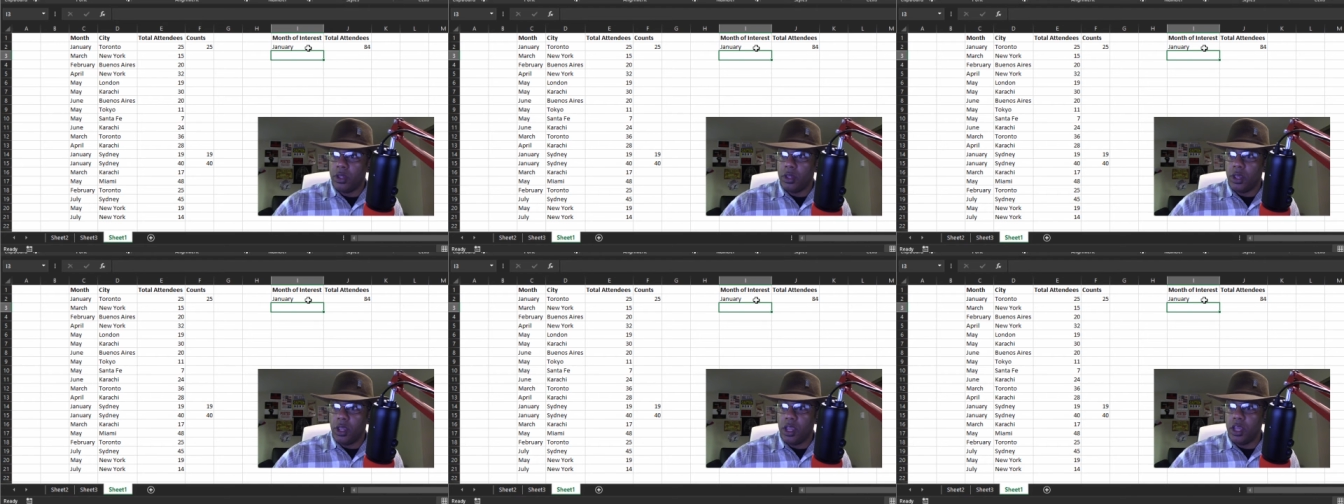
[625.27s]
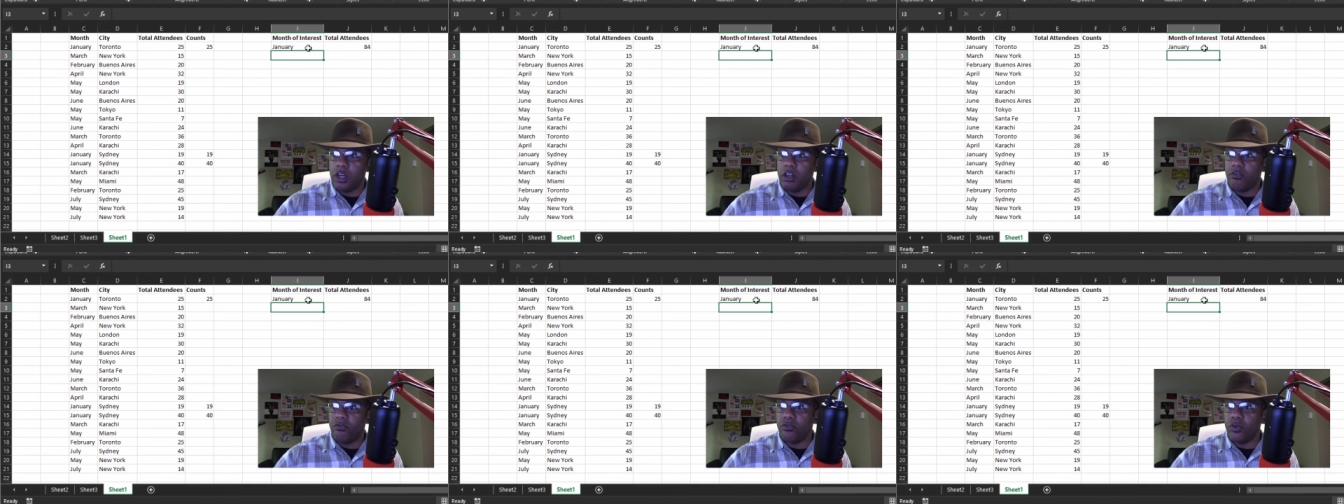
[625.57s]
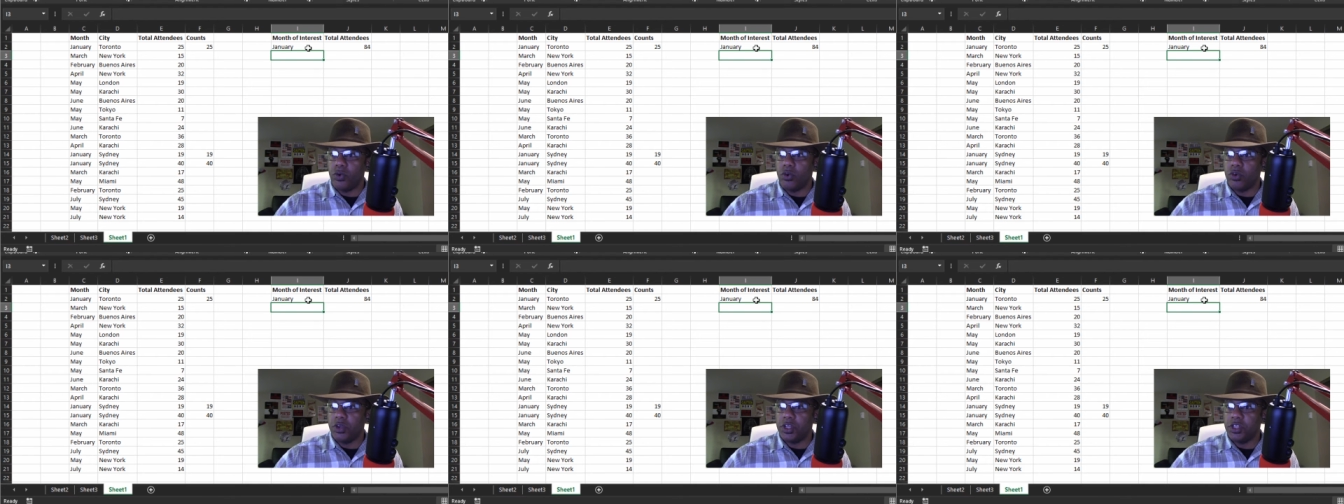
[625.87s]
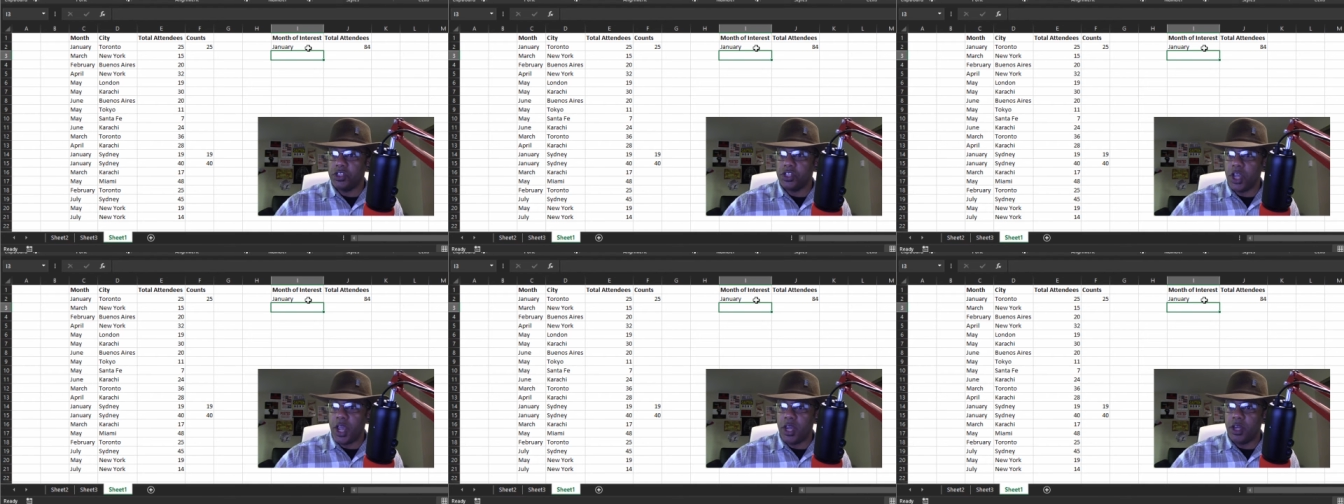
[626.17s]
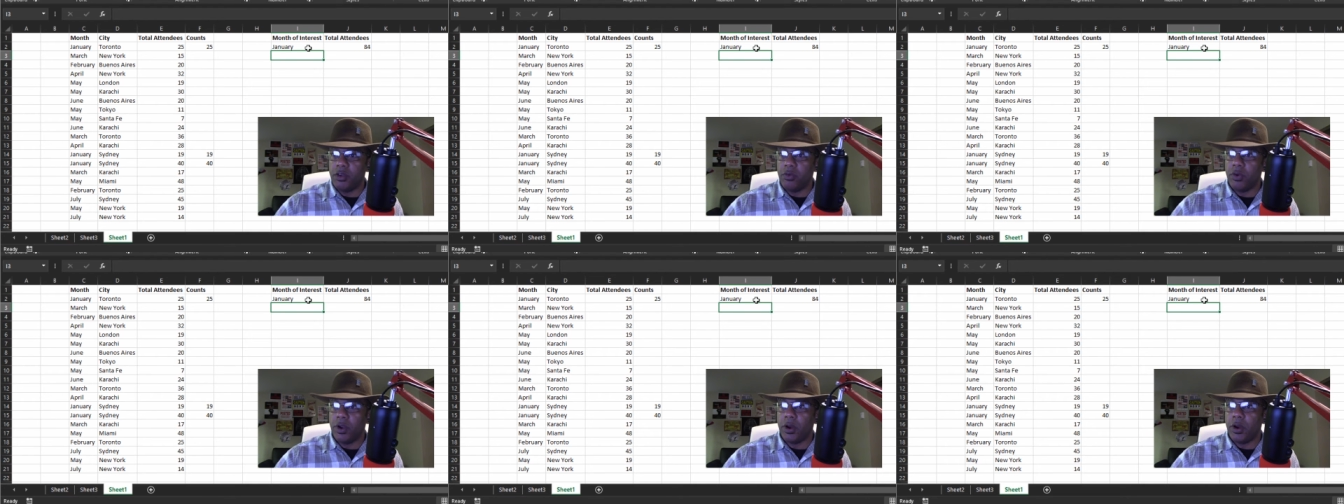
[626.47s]
84 in
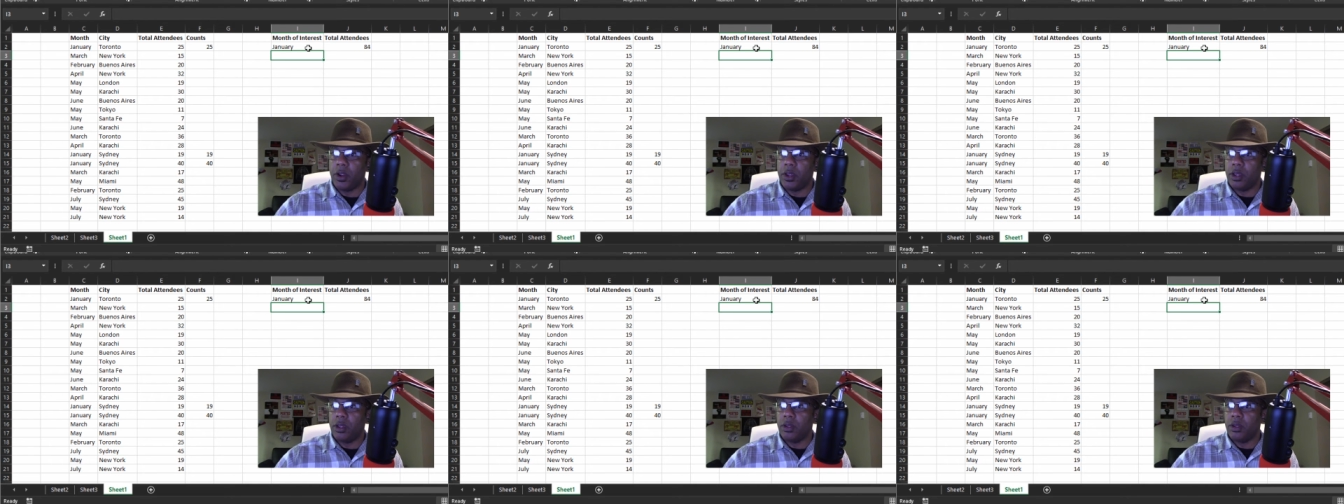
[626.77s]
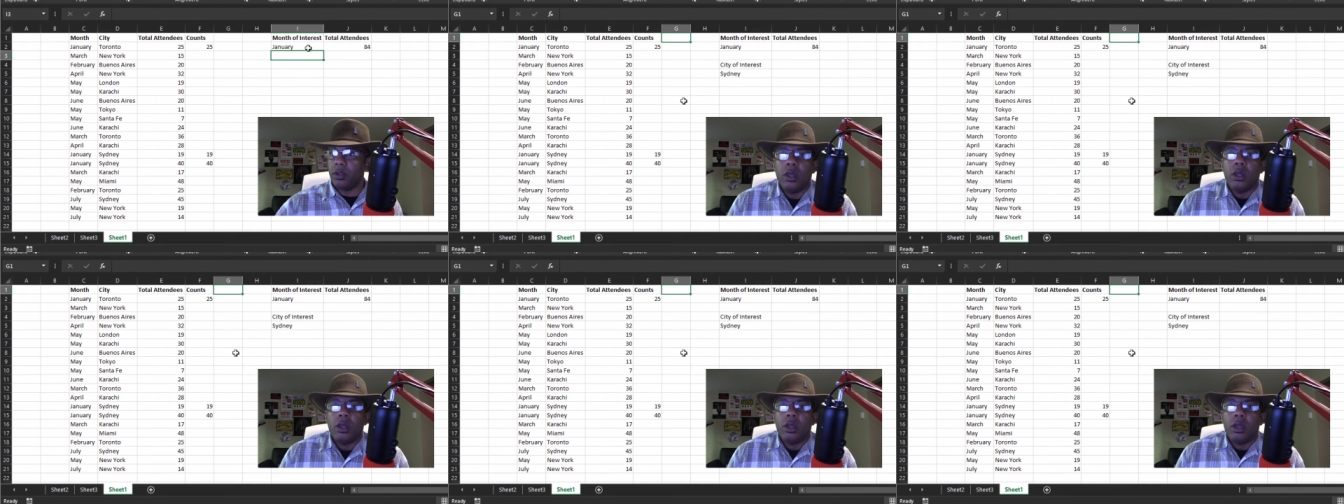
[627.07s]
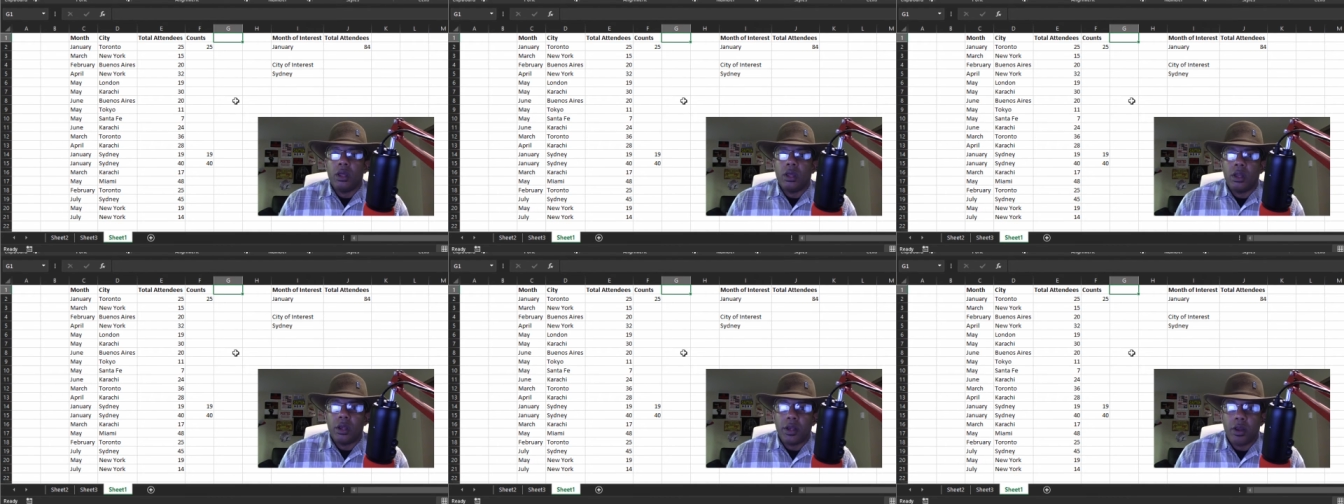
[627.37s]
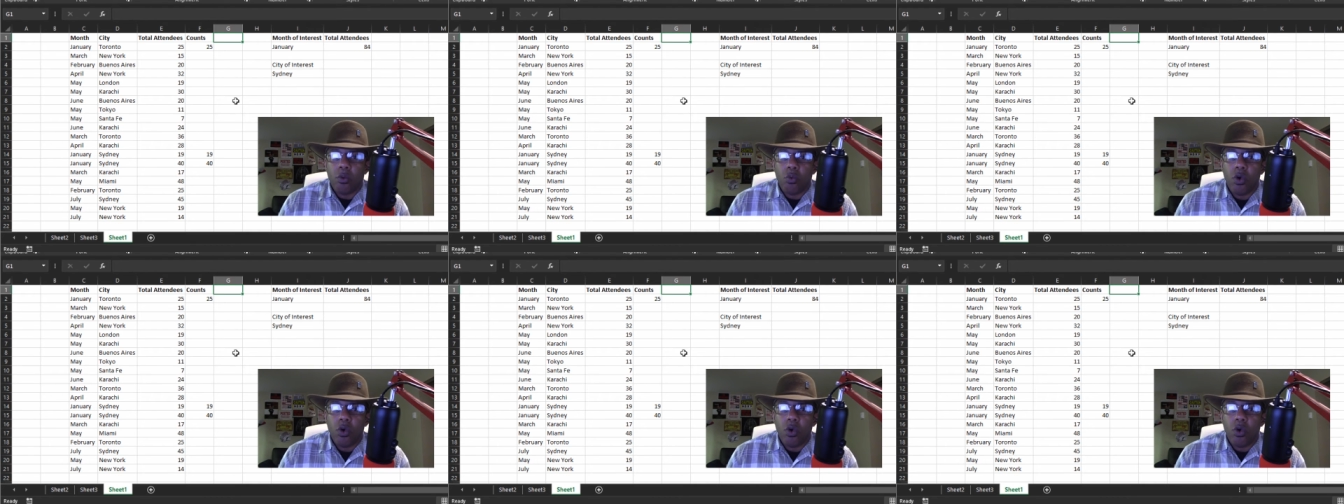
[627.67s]
January. Now,